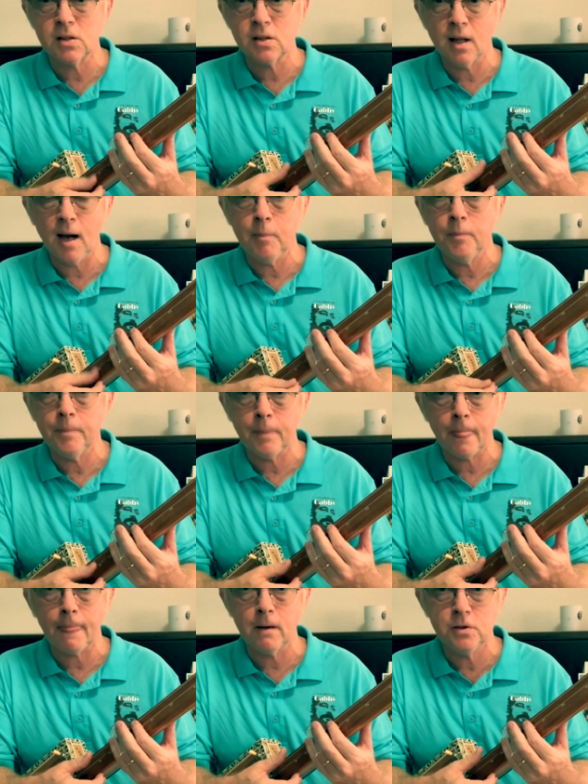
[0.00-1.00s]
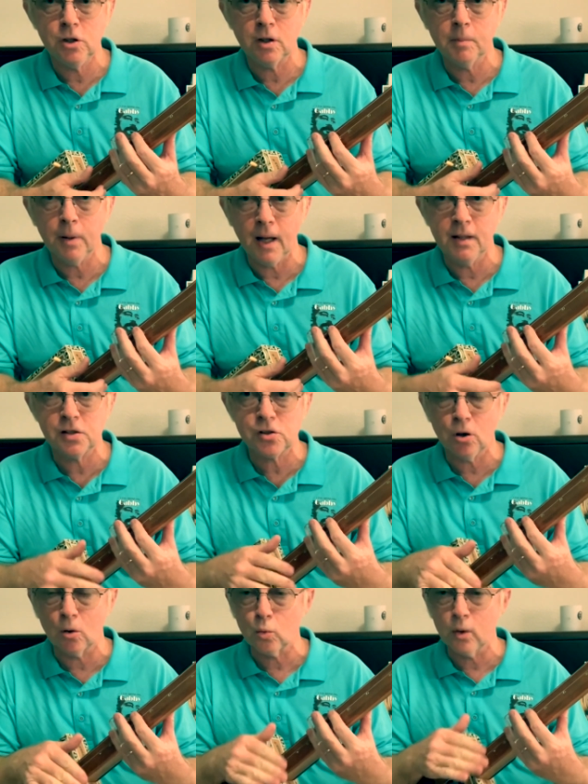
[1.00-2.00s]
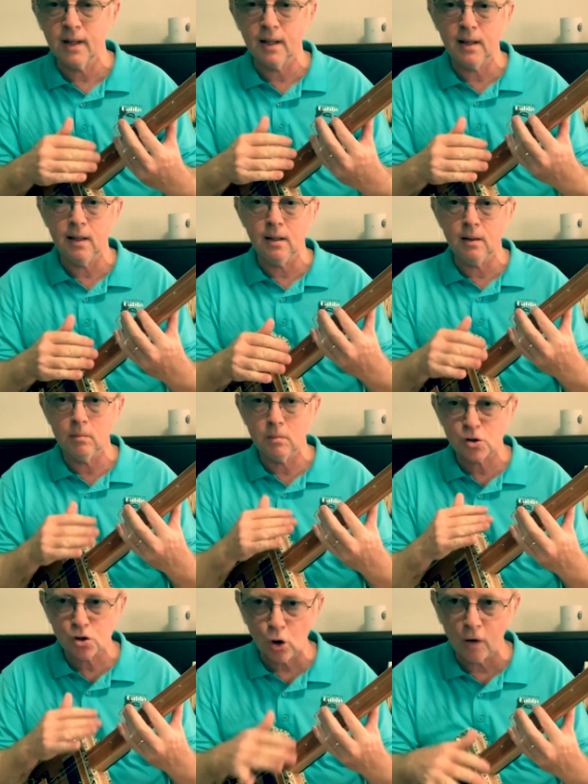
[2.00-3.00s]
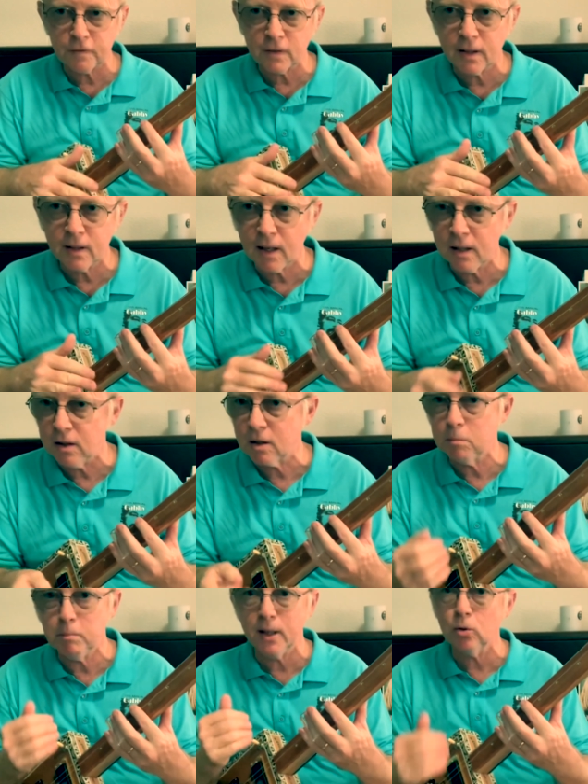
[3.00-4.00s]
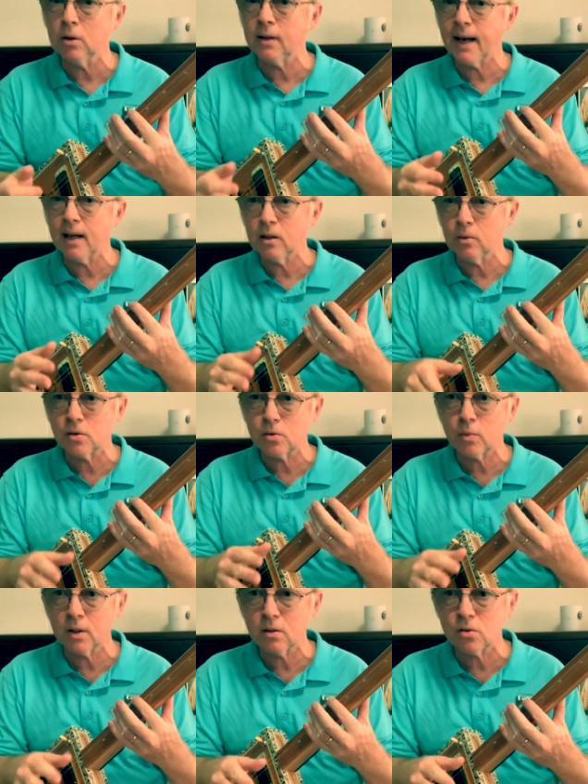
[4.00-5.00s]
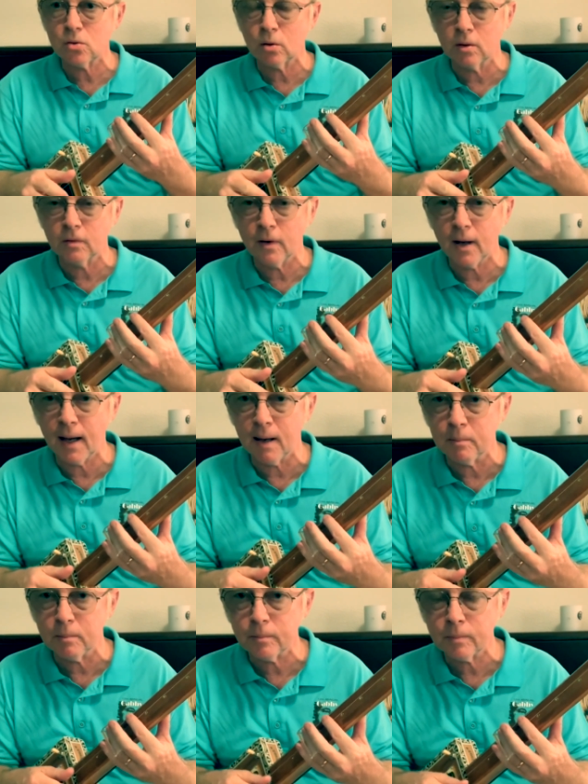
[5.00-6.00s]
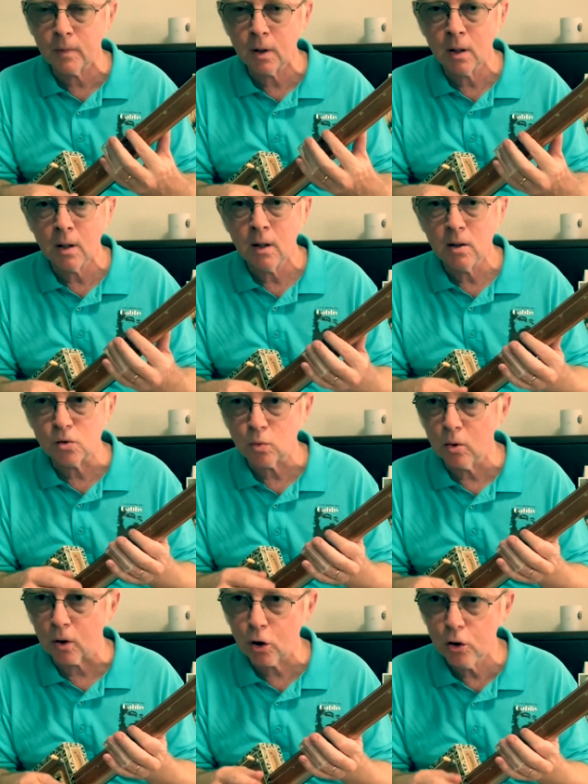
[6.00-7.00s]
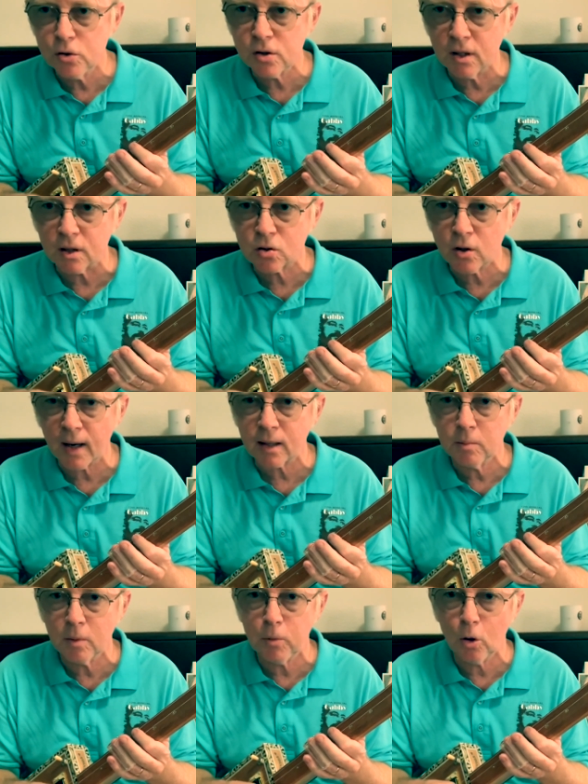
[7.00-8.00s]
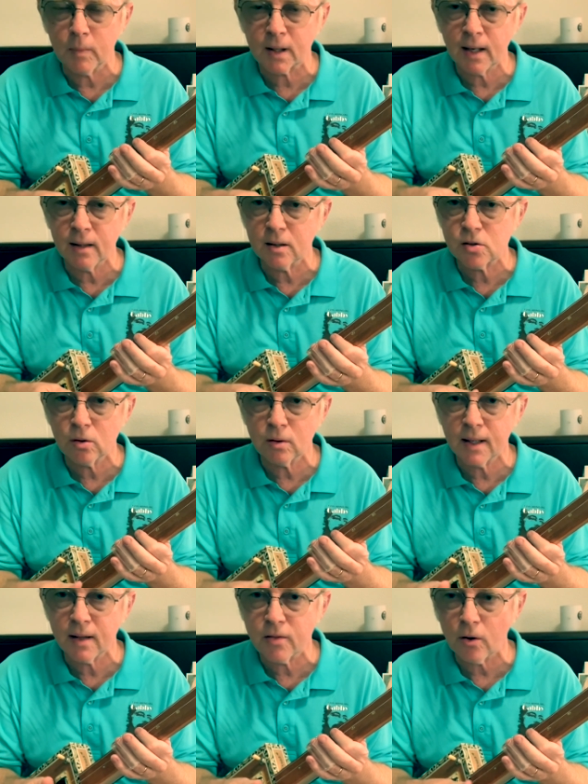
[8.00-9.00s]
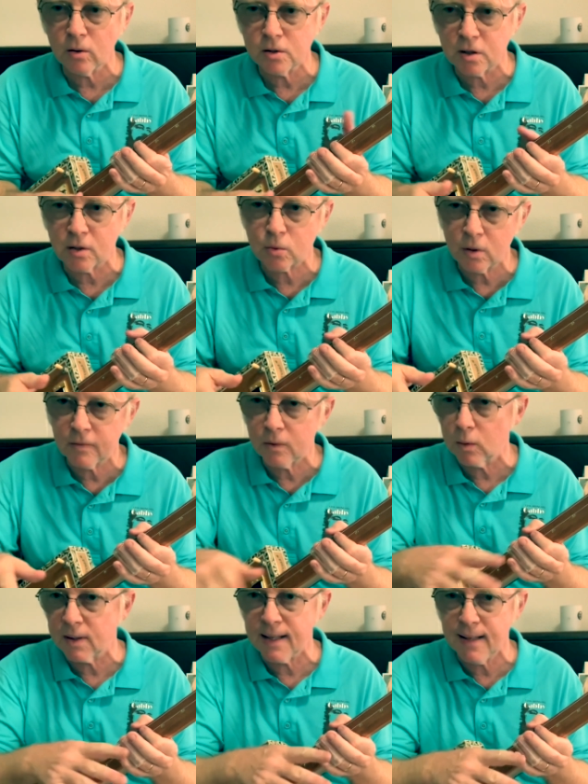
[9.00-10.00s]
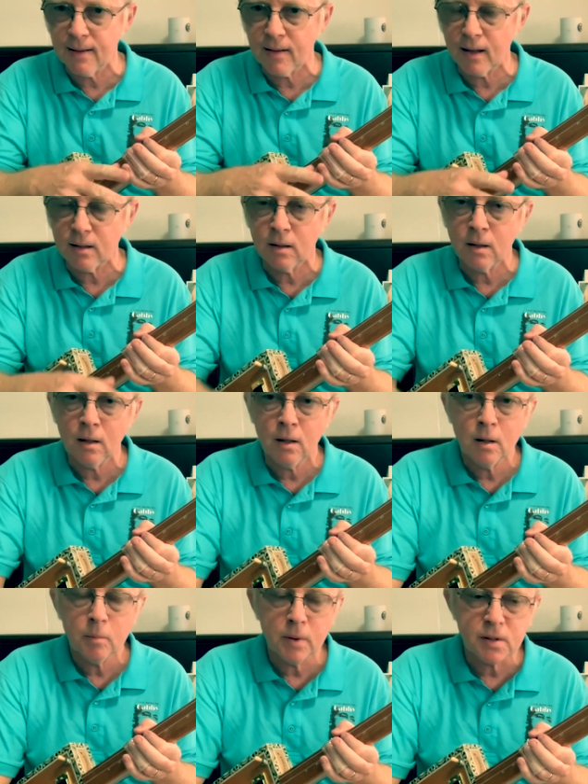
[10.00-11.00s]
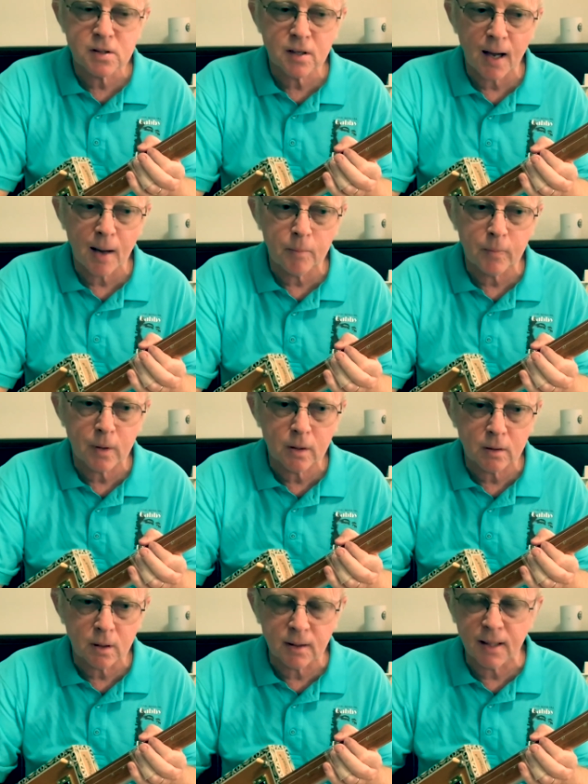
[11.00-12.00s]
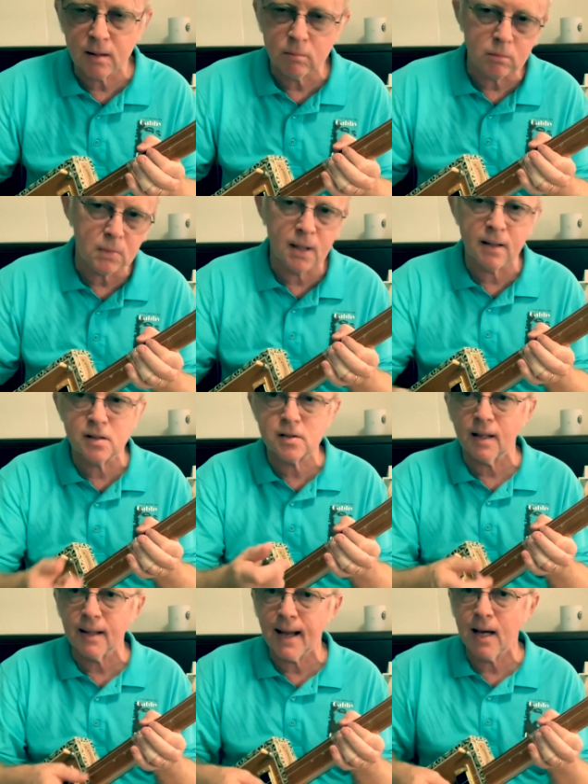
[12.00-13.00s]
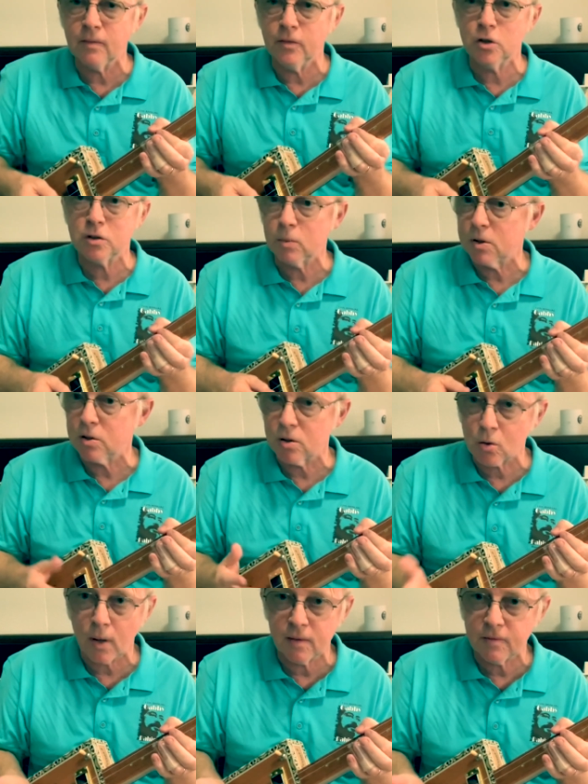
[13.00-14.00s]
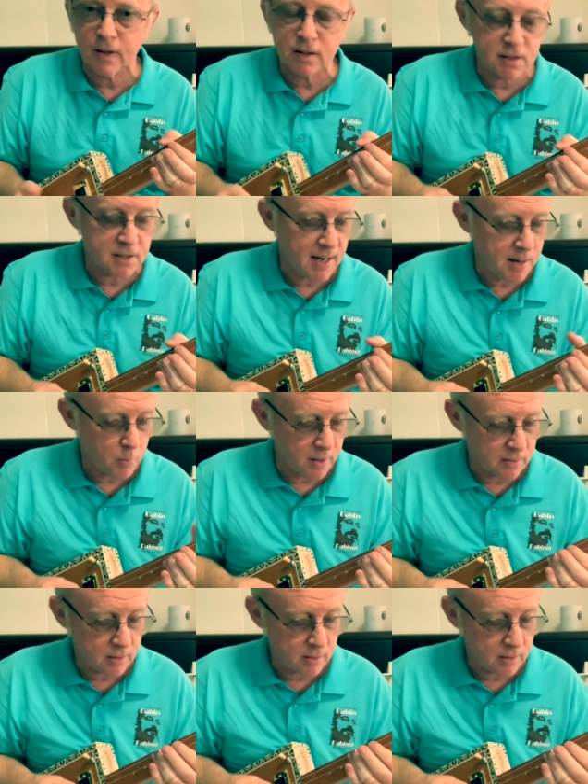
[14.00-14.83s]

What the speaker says: it up. Because you can play this song really softly and you can belt it out. It was written sort of as a real acoustic track with Paul McCartney. It's on the Anthology 3 if you want to hear that. But and then there's the louder version, which is great fun to jam with.